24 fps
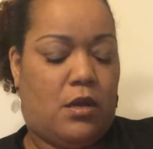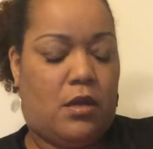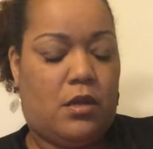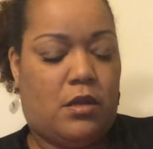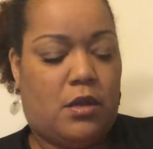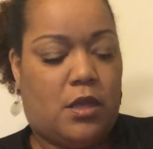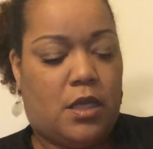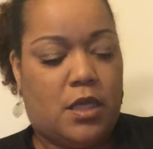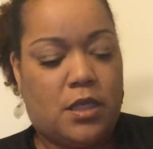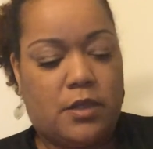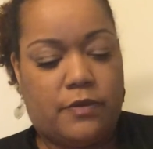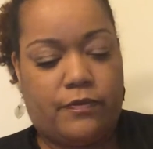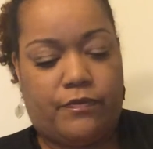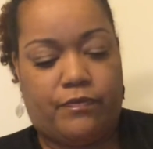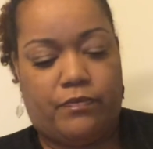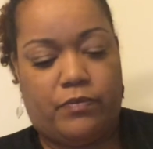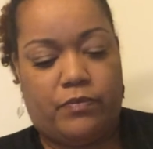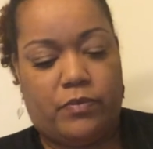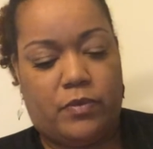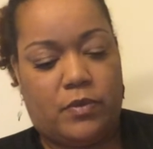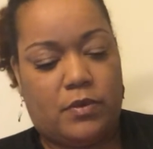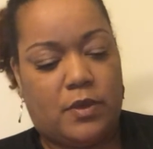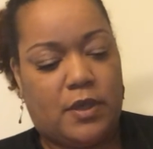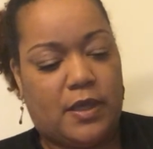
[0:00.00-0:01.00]
this
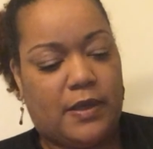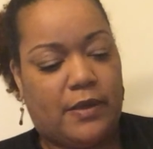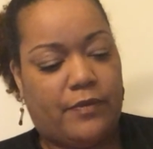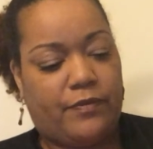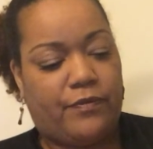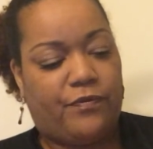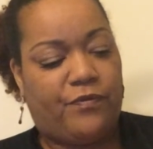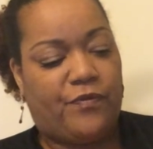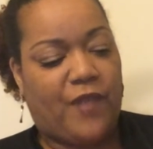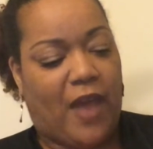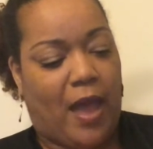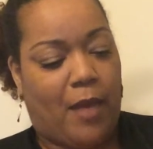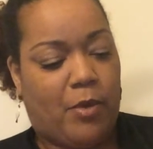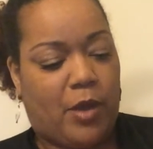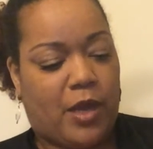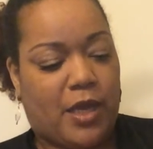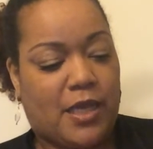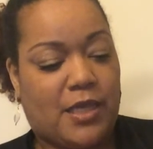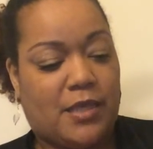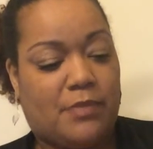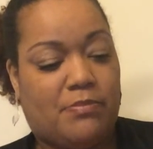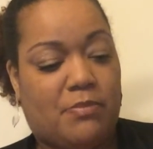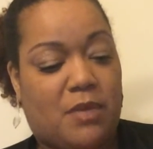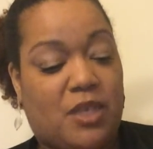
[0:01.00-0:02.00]
fabric
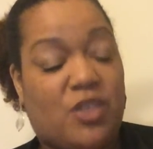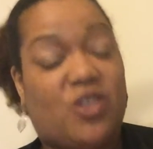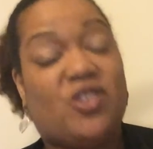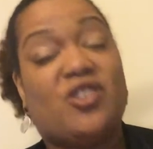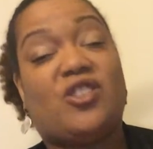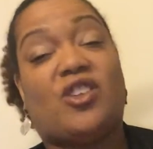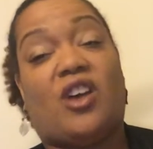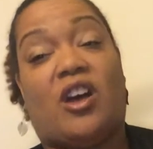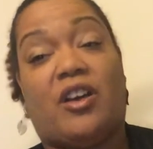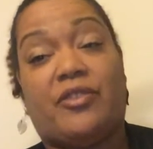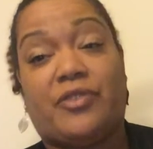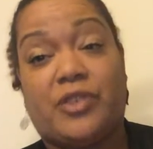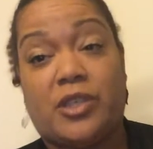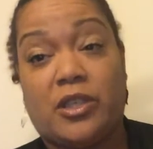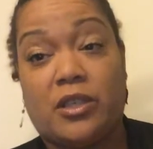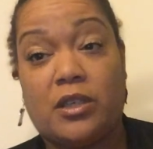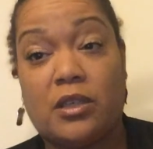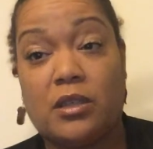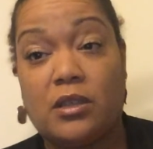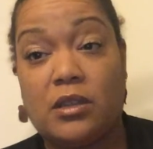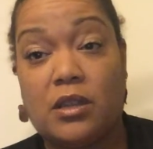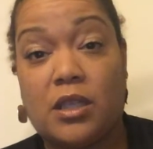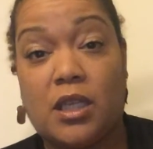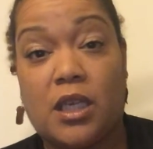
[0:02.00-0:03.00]
is much
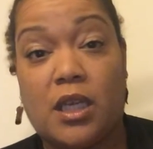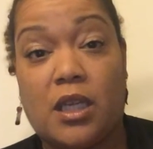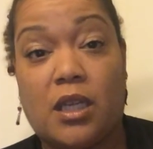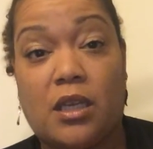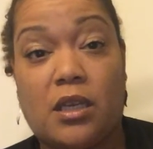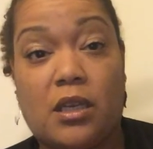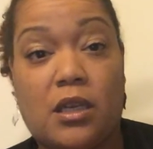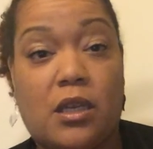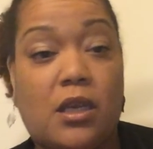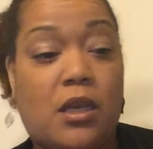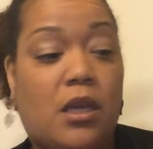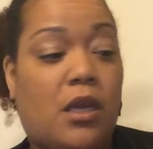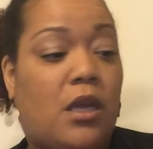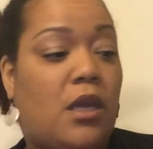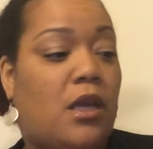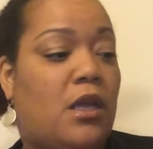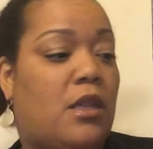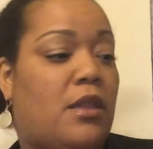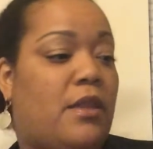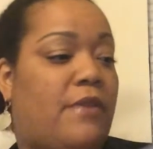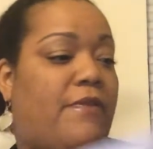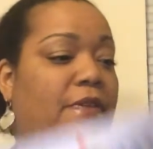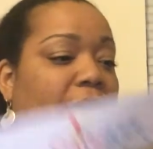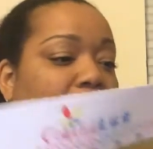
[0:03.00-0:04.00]
softer than
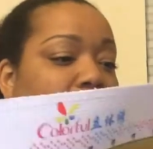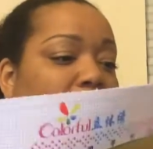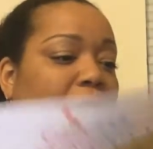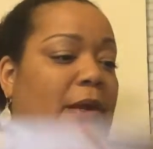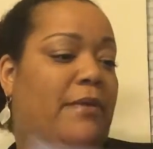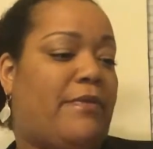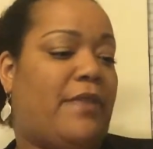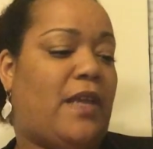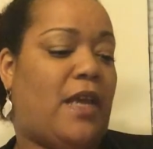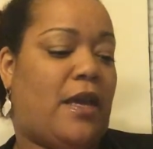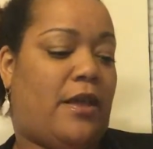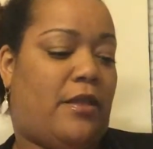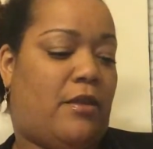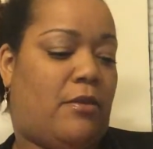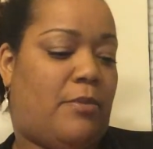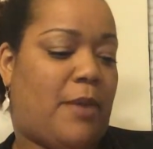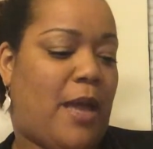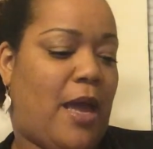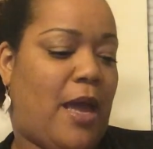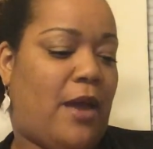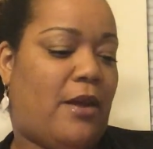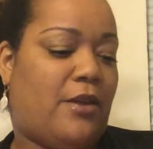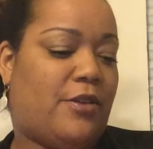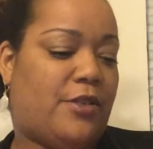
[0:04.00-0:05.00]
the fabric of the other
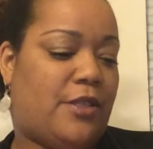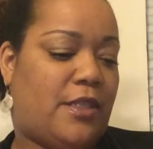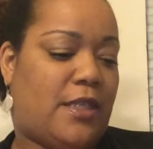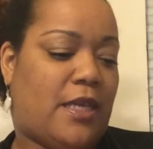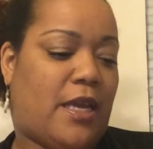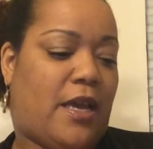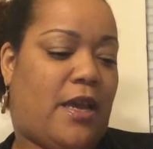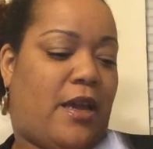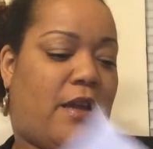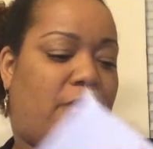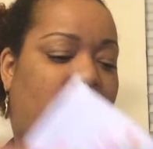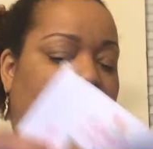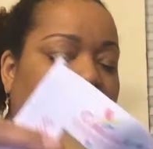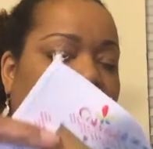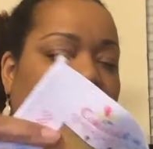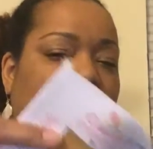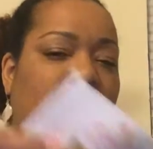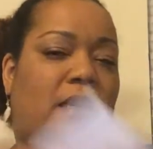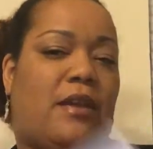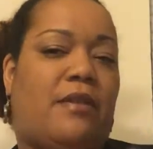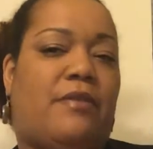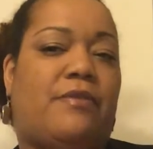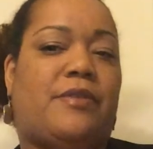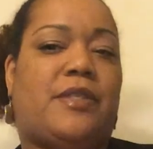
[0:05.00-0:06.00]
patterns I
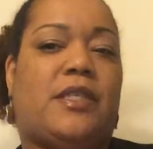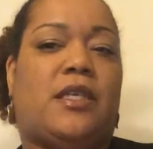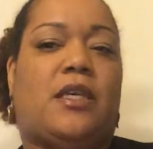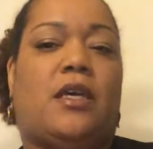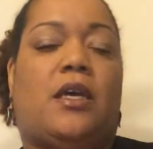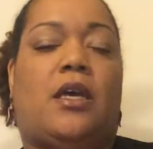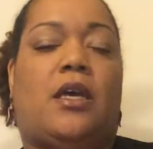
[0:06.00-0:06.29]
received.